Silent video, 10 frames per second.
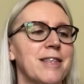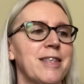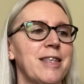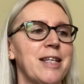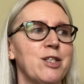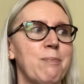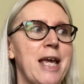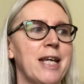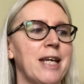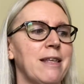thing to
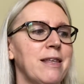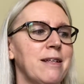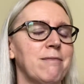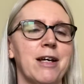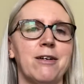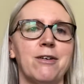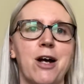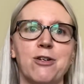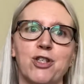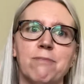make, and then
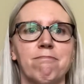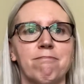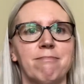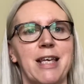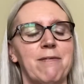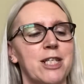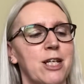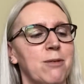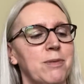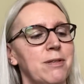I'll just give it to
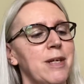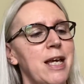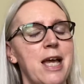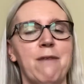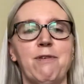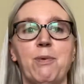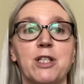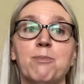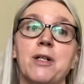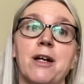him, and if he wants
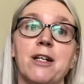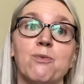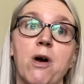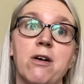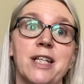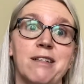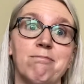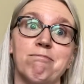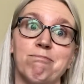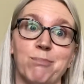to put on his wall, he
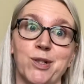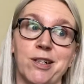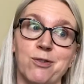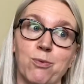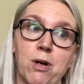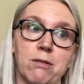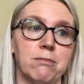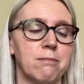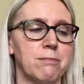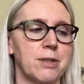can put on his wall.
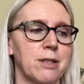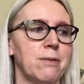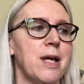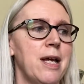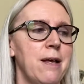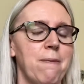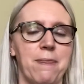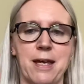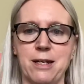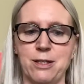So
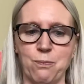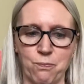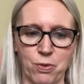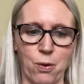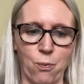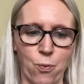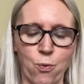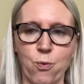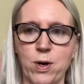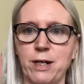that is
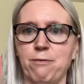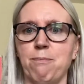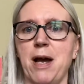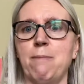one of my